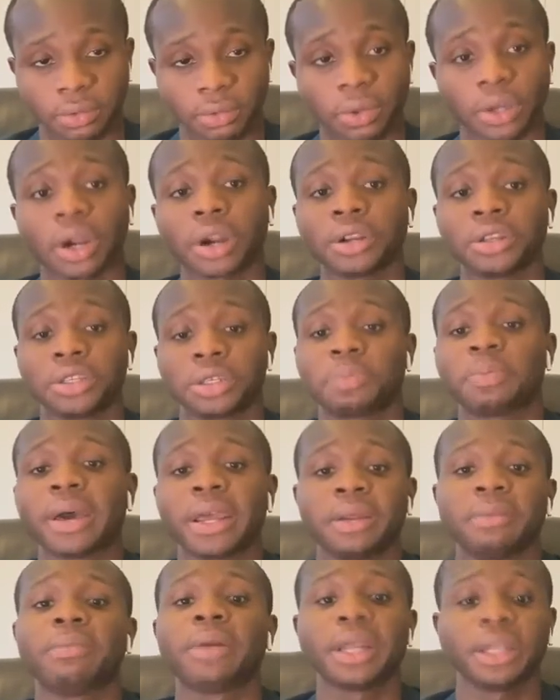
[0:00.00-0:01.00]
What are you
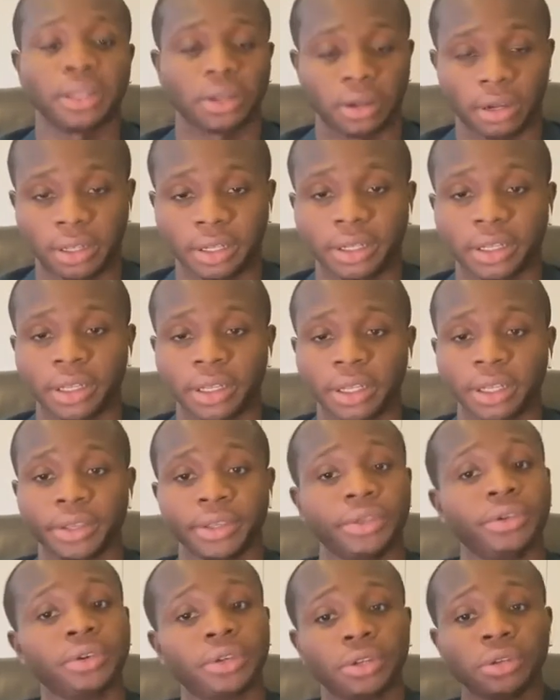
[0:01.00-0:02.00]
spending money on?
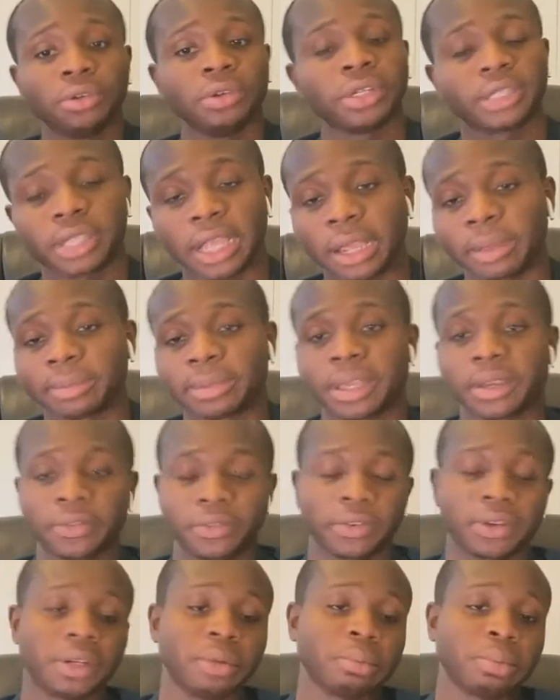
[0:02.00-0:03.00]
You can do the same thing
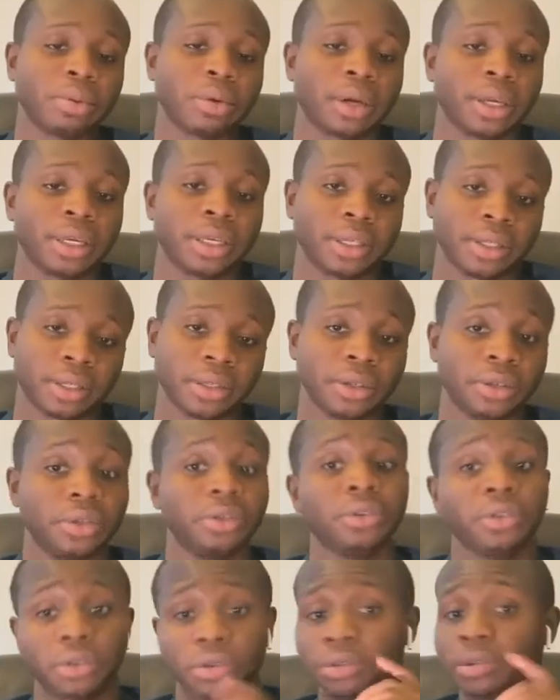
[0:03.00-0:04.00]
for an employee.
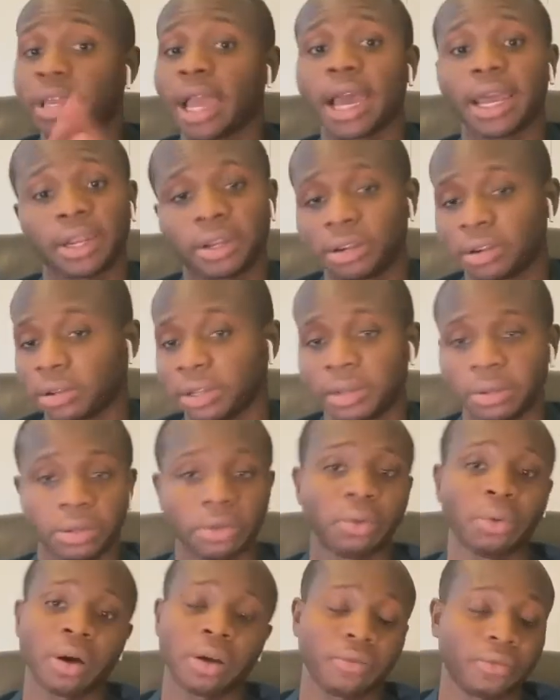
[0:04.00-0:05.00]
You got to know
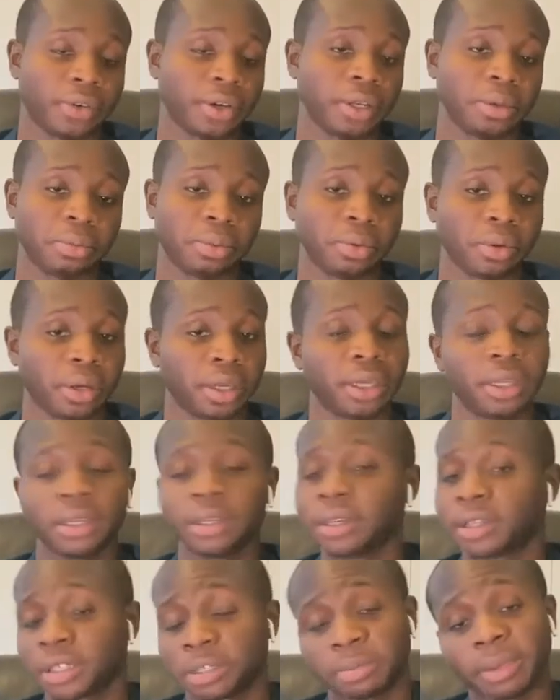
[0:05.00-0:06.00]
the one for the
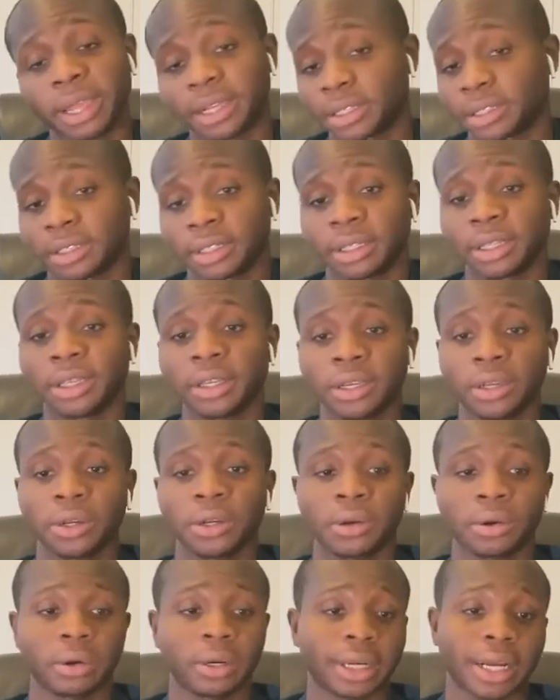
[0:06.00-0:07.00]
employee, especially,
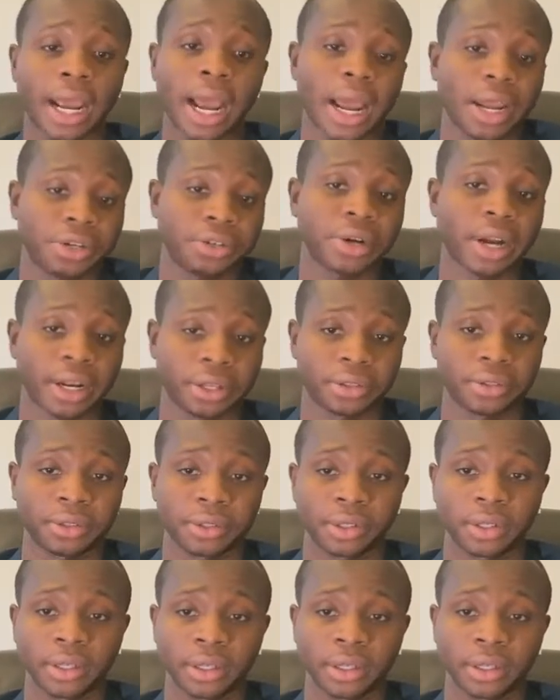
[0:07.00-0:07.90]
or the contractor.